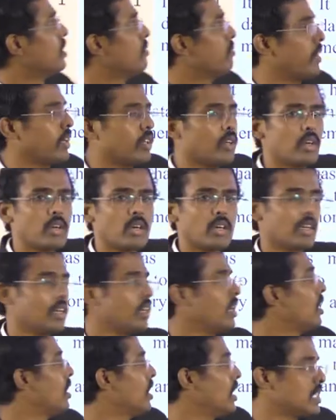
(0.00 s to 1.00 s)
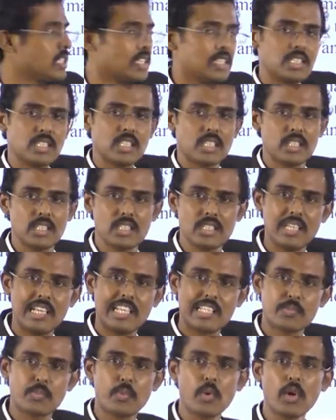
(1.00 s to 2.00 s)
microcontroller, less instructions,
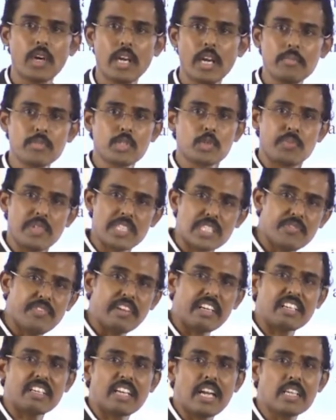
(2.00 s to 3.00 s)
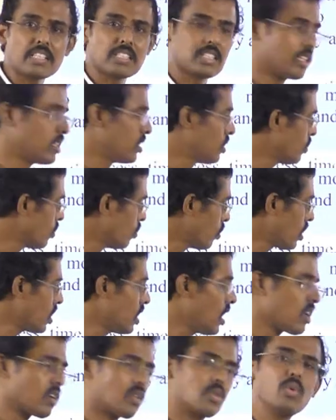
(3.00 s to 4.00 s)
less programs, specific task, 1
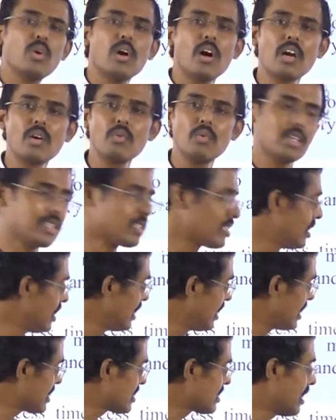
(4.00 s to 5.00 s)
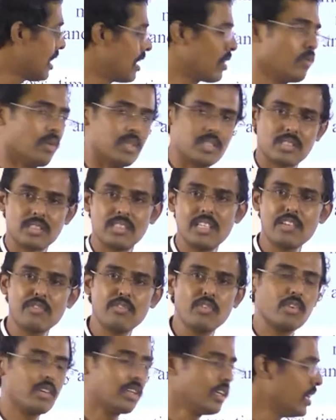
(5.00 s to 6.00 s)
or 2 hardwares, less hardwares.
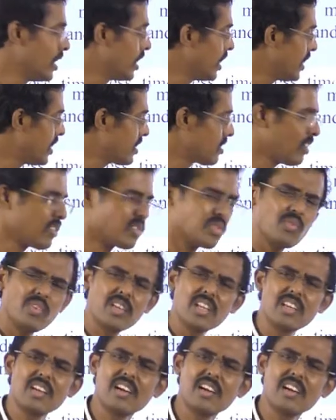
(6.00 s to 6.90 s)
Therefore, it is also very